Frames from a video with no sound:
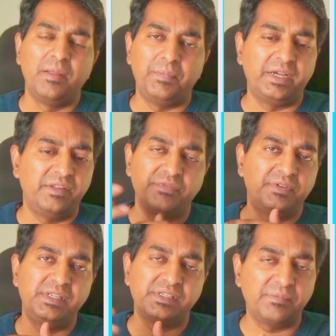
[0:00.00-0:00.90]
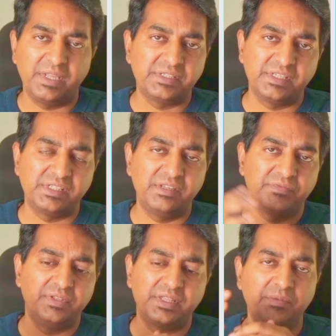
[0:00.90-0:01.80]
But if in some cases, if
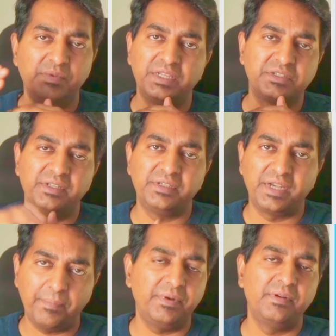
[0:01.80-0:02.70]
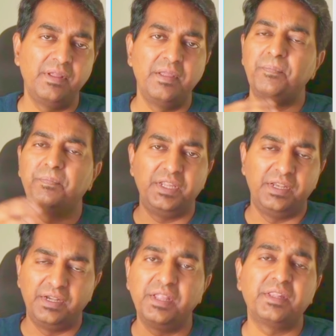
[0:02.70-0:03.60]
this communication doesn't happen, the
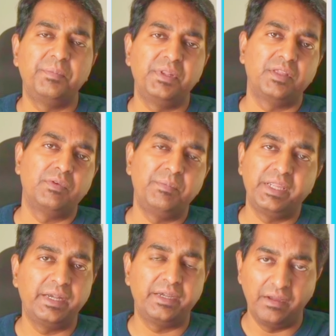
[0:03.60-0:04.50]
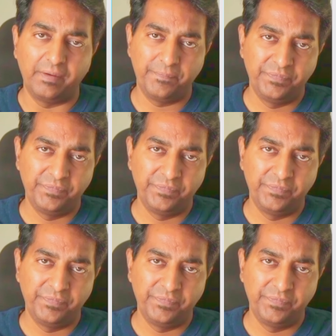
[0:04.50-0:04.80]
DHCP server may get hung.